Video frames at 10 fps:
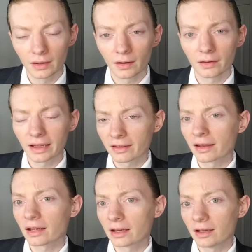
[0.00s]
that's
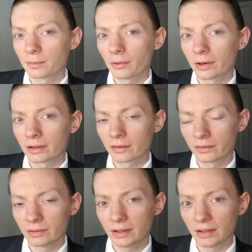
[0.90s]
getting an
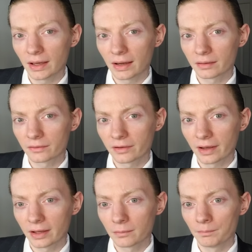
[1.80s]
8.3 out of
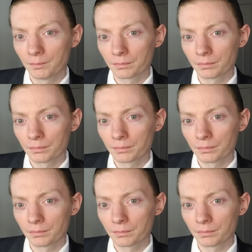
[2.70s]
10.